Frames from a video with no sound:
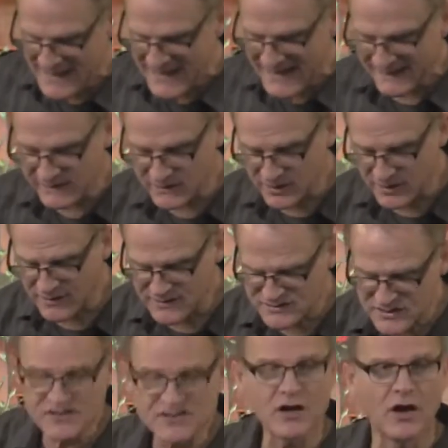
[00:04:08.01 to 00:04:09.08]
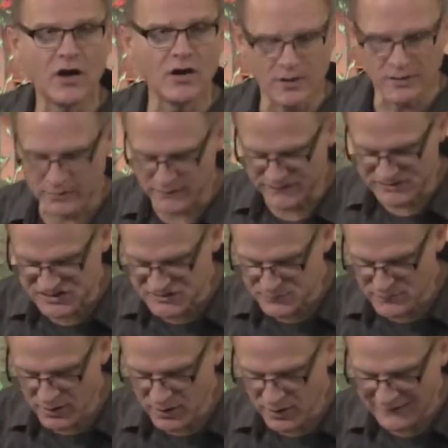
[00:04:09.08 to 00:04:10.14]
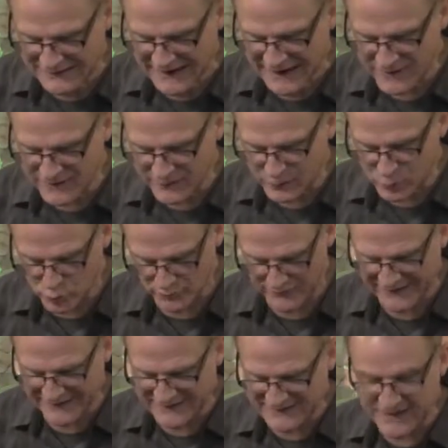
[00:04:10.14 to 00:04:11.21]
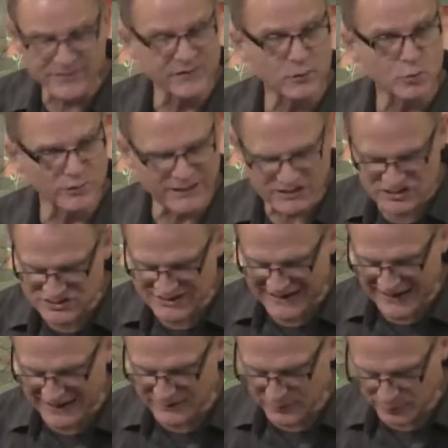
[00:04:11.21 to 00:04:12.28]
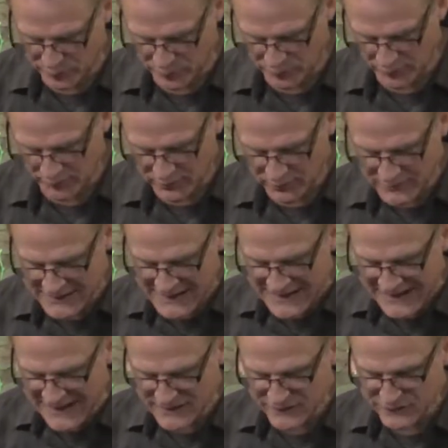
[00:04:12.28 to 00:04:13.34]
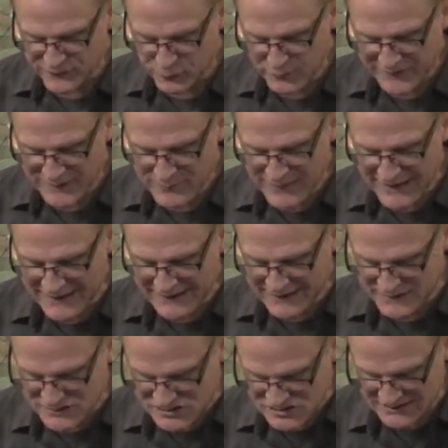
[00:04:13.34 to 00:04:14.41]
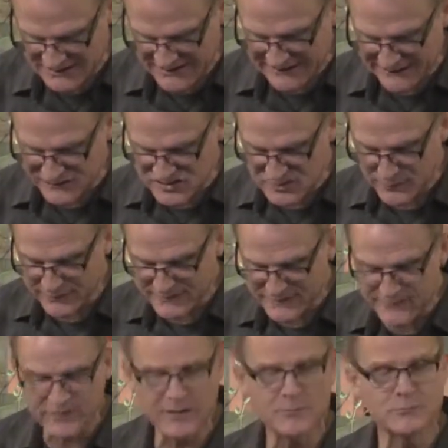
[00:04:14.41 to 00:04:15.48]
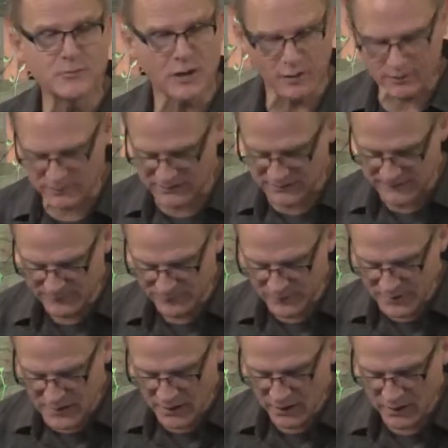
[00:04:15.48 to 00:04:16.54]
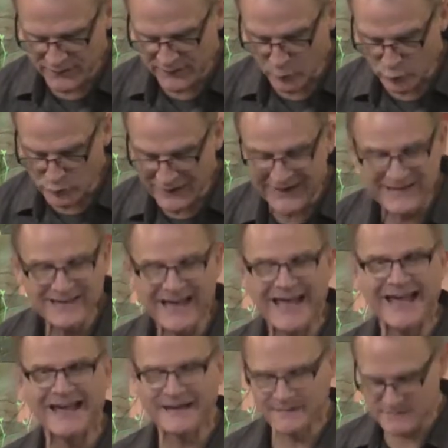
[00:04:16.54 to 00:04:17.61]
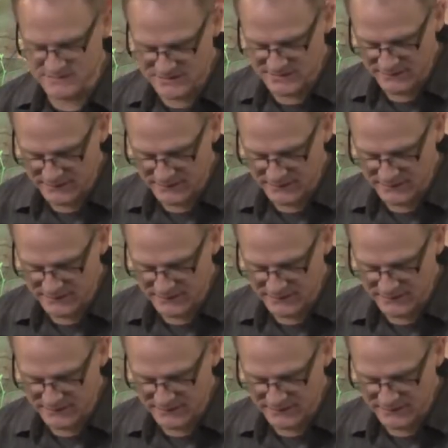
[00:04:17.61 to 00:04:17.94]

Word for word: And he causes all, the small and the great, and the rich and the poor, and the free man and the slaves, to be given a mark on their right hand